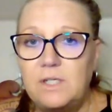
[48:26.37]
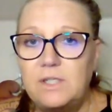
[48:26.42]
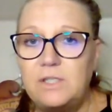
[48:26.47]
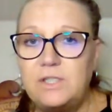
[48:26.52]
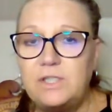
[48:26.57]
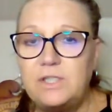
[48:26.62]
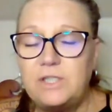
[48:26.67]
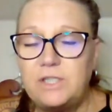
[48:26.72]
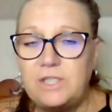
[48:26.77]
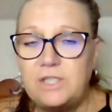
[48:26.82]

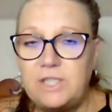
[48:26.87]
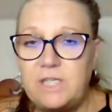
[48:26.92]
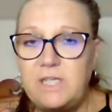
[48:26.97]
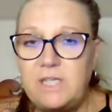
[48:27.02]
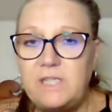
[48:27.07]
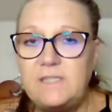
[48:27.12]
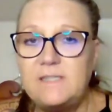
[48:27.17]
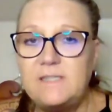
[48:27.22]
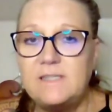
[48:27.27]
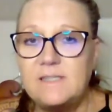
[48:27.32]

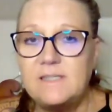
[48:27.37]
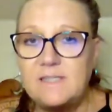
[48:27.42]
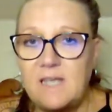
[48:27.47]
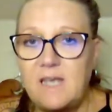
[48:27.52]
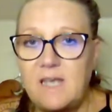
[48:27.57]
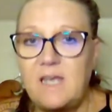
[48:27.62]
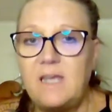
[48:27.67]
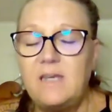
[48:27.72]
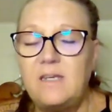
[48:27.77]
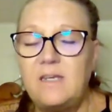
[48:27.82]
she
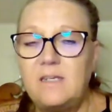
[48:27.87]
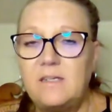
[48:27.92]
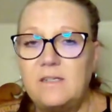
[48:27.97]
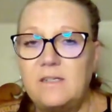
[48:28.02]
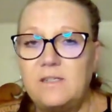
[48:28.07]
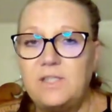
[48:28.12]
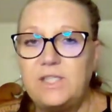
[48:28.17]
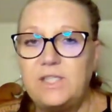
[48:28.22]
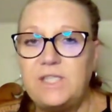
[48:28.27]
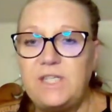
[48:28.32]
said
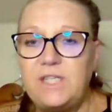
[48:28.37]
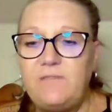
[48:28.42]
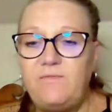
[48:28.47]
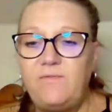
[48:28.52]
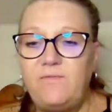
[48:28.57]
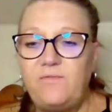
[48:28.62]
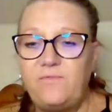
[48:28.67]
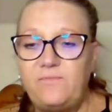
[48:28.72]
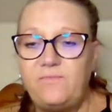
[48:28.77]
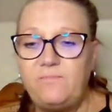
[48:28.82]
she
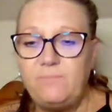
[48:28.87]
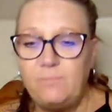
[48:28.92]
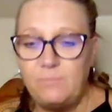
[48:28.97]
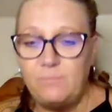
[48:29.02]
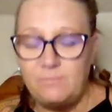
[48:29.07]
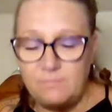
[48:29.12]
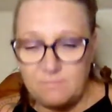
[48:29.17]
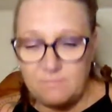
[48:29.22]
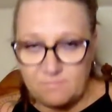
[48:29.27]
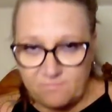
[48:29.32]

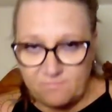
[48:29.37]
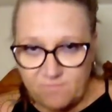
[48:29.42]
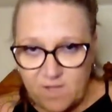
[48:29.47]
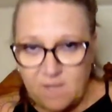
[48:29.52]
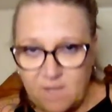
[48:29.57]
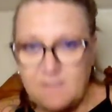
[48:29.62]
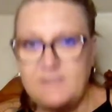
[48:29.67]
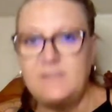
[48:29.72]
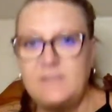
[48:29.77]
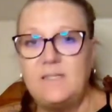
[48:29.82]

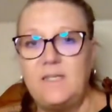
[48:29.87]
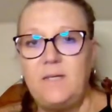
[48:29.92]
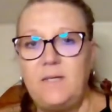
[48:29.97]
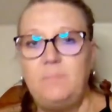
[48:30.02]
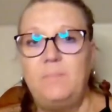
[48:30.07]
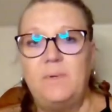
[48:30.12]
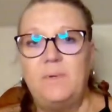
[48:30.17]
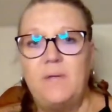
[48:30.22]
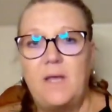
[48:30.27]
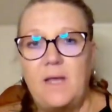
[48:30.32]
fell
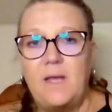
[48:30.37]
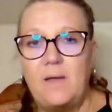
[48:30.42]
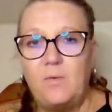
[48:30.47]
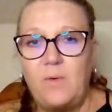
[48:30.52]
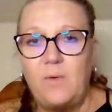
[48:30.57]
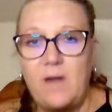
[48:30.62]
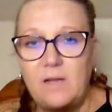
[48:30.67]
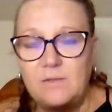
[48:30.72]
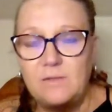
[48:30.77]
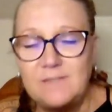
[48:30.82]
asleep
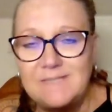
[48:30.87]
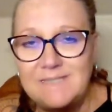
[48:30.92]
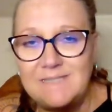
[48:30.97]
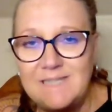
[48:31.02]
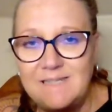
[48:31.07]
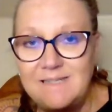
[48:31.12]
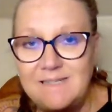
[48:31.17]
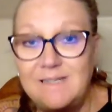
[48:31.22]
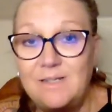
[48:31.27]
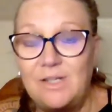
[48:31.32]
around
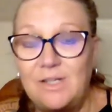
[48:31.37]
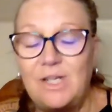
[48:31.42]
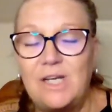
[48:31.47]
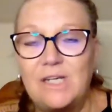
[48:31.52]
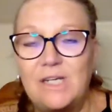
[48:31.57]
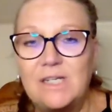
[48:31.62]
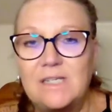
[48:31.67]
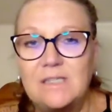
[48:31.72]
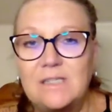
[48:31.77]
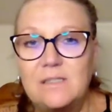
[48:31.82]
10
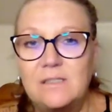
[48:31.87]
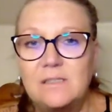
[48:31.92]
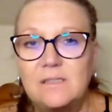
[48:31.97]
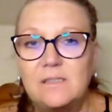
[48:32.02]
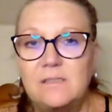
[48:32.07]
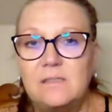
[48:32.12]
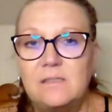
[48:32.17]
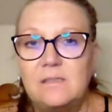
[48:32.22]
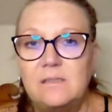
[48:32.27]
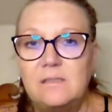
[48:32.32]
o'clock.
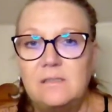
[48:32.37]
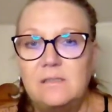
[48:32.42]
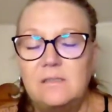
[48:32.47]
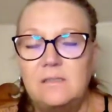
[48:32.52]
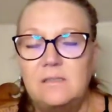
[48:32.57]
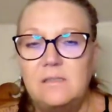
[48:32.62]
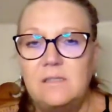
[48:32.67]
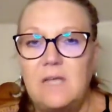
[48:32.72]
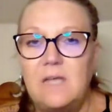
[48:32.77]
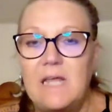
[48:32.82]

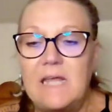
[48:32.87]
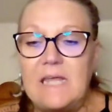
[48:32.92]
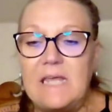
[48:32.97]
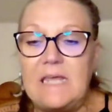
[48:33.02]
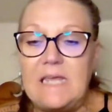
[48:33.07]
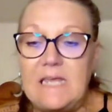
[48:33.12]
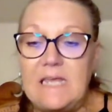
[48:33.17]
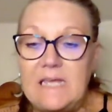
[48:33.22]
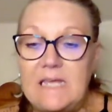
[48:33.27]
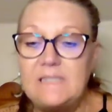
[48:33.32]

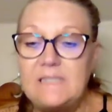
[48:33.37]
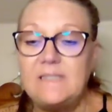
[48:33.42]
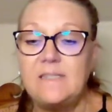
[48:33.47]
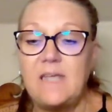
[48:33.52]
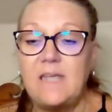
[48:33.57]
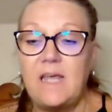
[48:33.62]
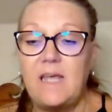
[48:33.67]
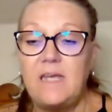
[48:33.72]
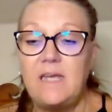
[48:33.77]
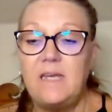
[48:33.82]
He
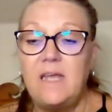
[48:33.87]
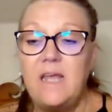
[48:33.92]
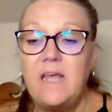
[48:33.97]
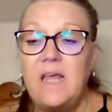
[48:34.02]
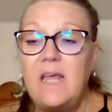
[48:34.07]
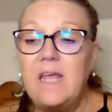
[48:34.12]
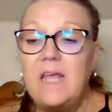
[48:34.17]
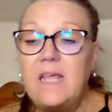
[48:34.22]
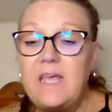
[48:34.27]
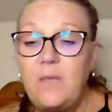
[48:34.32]
said
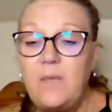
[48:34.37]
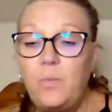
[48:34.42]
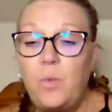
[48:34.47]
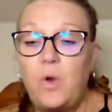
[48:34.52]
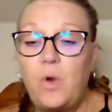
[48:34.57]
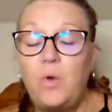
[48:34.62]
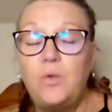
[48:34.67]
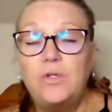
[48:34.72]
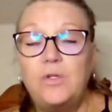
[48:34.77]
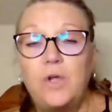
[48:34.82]
he
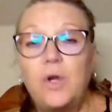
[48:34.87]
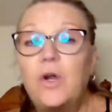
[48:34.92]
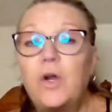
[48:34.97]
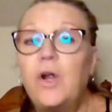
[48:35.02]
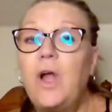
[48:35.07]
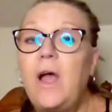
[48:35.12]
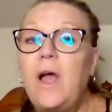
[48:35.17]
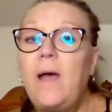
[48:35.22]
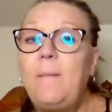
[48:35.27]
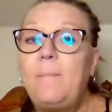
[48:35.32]
woke
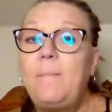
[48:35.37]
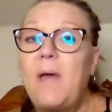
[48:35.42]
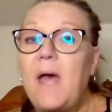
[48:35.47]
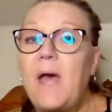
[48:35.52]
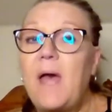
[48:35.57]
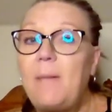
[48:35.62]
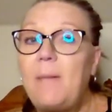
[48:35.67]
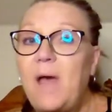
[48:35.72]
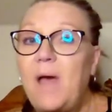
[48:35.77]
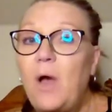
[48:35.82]
her up
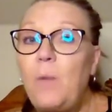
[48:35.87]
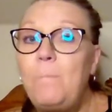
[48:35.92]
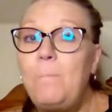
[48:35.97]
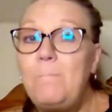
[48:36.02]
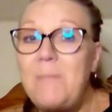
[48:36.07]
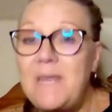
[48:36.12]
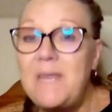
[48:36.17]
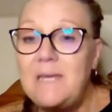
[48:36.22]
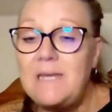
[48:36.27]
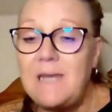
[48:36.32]
about
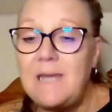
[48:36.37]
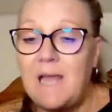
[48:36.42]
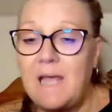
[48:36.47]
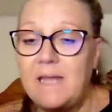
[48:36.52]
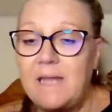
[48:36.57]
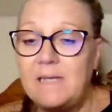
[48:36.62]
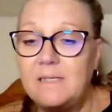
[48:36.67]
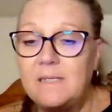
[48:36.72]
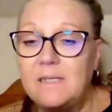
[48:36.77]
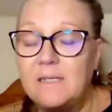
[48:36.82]

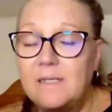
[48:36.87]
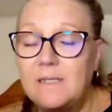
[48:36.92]
midnight.